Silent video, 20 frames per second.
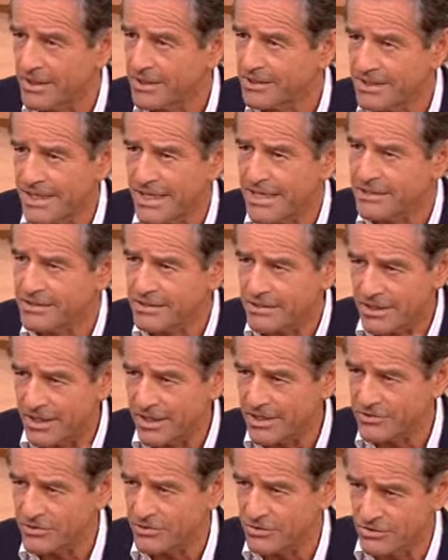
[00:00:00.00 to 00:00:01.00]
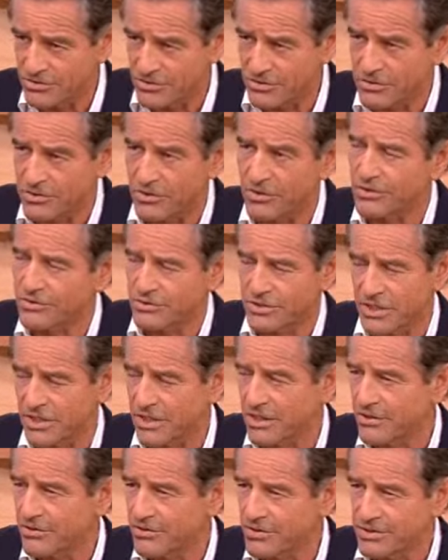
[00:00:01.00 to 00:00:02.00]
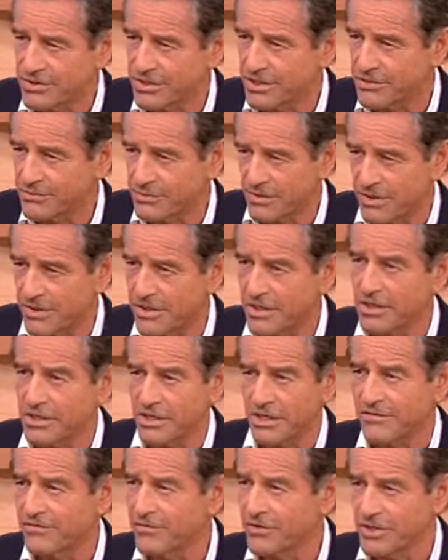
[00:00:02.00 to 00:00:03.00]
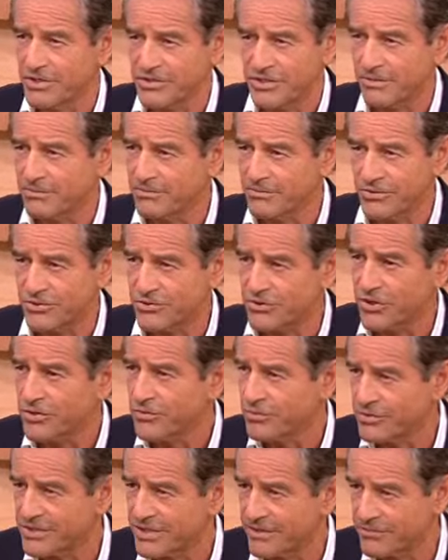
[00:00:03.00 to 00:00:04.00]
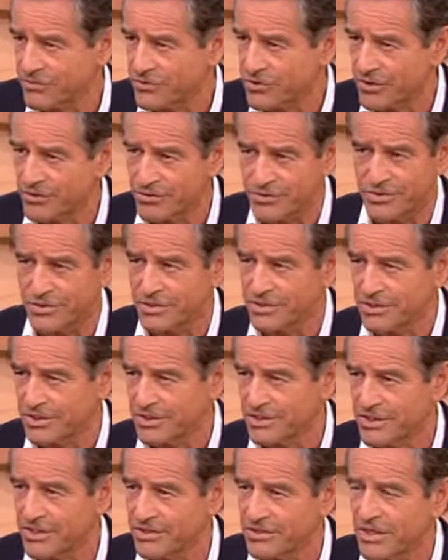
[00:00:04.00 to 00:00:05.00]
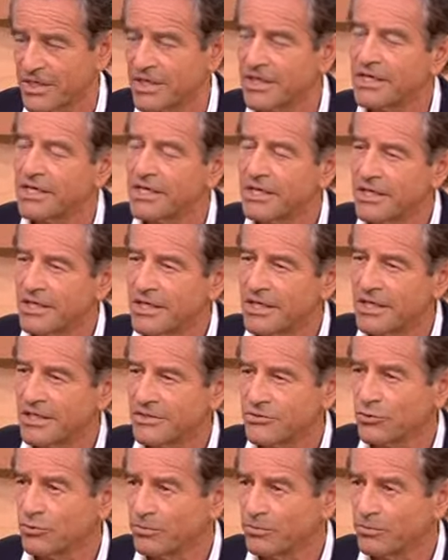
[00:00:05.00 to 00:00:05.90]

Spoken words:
tens of thousands of dollars to go to these things where they think they're going to find out some secrets to success. It's all